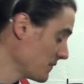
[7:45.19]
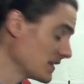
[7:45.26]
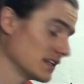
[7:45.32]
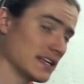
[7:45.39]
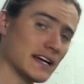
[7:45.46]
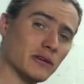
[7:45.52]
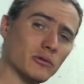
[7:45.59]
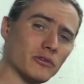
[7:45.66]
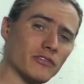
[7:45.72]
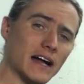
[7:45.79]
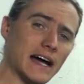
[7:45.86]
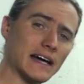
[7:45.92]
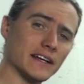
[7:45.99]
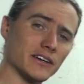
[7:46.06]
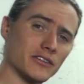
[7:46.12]
The leg will
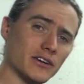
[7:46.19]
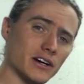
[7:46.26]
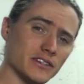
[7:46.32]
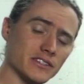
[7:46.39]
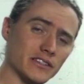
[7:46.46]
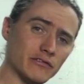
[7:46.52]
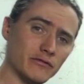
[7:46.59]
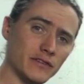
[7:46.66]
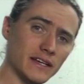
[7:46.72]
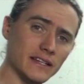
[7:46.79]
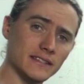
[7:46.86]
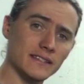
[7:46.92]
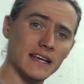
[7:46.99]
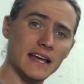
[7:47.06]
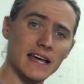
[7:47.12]
ride across the
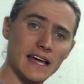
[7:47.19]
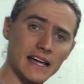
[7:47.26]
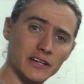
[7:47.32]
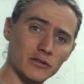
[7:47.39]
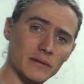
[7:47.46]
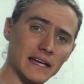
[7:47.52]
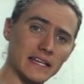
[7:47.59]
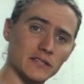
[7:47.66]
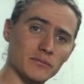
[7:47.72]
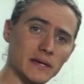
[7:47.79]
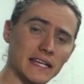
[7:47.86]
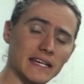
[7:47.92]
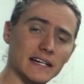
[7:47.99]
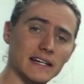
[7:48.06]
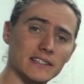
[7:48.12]
fence, and you'll make as
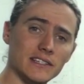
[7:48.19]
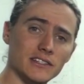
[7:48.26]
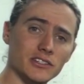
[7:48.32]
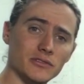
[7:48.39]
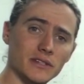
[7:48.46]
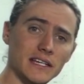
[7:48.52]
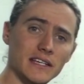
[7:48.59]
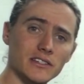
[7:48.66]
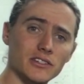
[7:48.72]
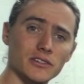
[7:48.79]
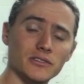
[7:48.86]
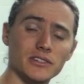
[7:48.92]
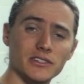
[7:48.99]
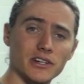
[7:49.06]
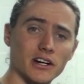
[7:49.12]
many cuts as you need
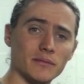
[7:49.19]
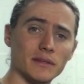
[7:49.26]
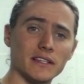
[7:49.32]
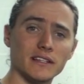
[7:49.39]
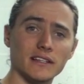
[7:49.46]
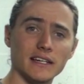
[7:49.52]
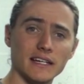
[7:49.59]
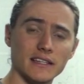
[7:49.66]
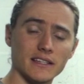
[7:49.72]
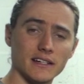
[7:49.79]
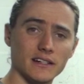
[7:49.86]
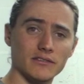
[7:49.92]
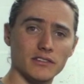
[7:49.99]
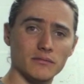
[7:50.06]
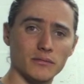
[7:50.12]
to determine the length
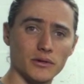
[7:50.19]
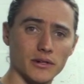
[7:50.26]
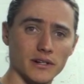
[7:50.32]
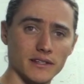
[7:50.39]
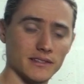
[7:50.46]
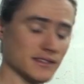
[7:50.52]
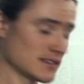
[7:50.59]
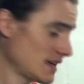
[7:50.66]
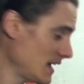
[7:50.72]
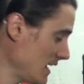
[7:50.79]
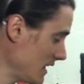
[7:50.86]
of the mortise.